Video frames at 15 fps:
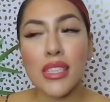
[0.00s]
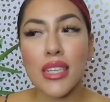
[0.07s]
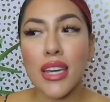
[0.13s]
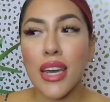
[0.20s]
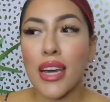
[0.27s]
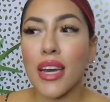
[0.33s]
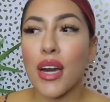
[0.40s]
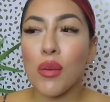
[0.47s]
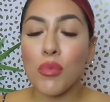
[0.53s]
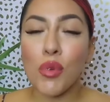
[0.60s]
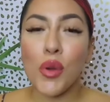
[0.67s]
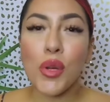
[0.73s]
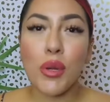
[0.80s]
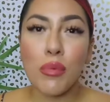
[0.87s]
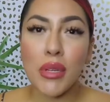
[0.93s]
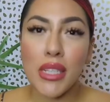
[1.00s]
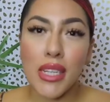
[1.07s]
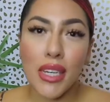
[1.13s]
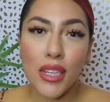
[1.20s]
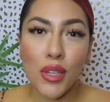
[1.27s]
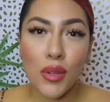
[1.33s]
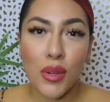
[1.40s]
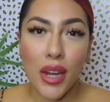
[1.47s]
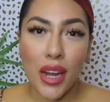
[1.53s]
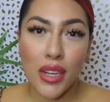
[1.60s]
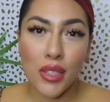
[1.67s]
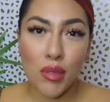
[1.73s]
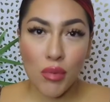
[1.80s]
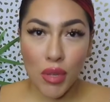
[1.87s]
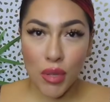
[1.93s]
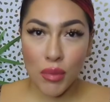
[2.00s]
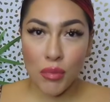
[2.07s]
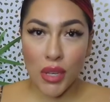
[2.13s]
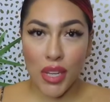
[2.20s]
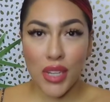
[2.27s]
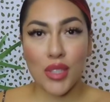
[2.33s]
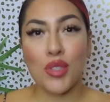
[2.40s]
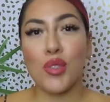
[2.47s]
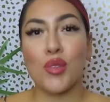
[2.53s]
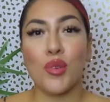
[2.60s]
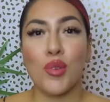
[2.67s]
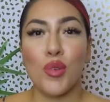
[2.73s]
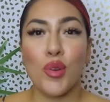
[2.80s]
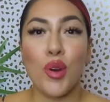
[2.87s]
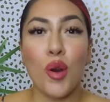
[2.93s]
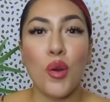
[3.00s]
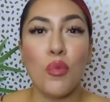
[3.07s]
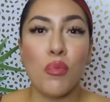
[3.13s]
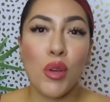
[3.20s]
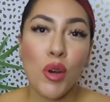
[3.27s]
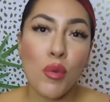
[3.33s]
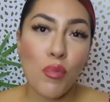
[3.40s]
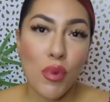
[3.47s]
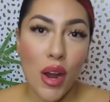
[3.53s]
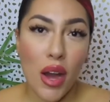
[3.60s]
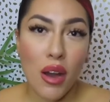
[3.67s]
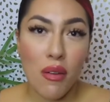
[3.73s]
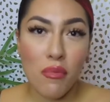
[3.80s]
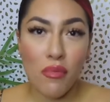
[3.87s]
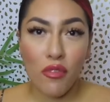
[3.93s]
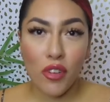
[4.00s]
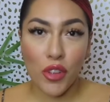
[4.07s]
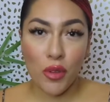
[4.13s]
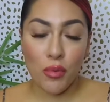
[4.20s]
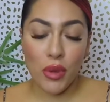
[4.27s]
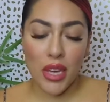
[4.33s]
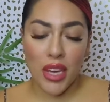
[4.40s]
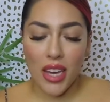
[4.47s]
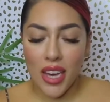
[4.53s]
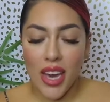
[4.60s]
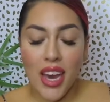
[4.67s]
today I'm going to be taking you guys with me to go meal prep for the week.